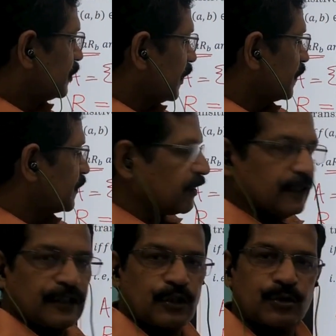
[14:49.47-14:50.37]
3 is
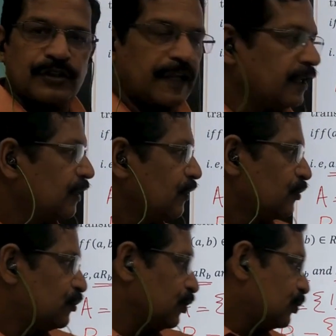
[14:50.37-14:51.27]
related to
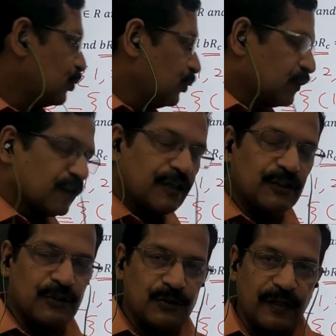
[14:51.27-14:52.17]
3. So 2 is
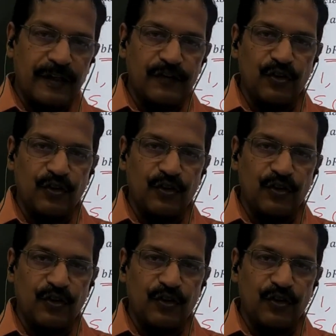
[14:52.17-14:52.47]
related to 3.